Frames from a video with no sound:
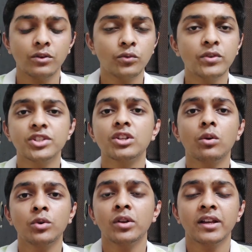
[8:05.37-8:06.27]
to which
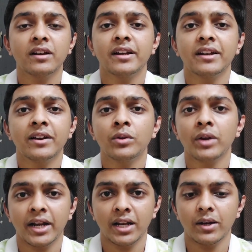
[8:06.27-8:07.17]
tower you are connected to
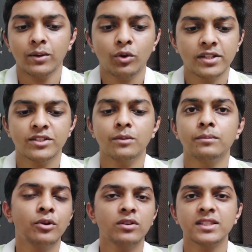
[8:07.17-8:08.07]
right now and what is your
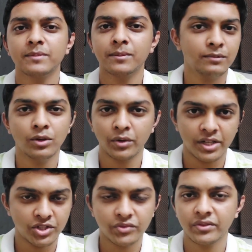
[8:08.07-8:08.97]
approximate
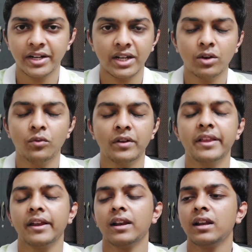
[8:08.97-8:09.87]
location right now over
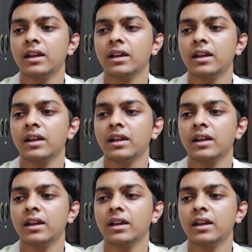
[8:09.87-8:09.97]
there.